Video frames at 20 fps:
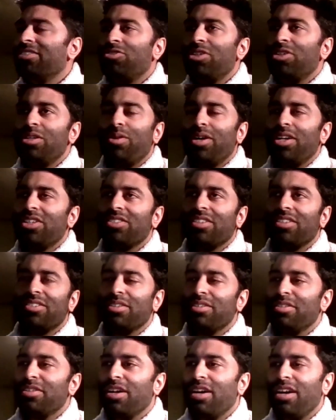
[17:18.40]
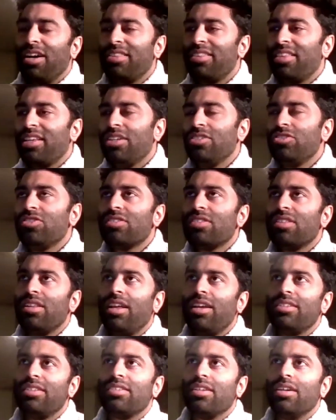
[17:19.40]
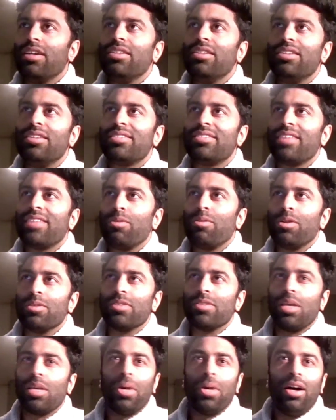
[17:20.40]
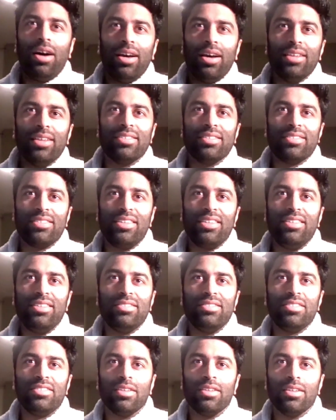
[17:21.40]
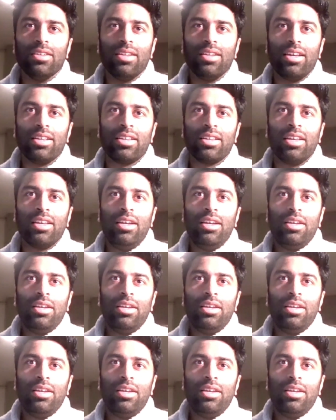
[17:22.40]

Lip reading: Dream question, I don't know. I think I'd just like to understand what it's like behind the scenes. Like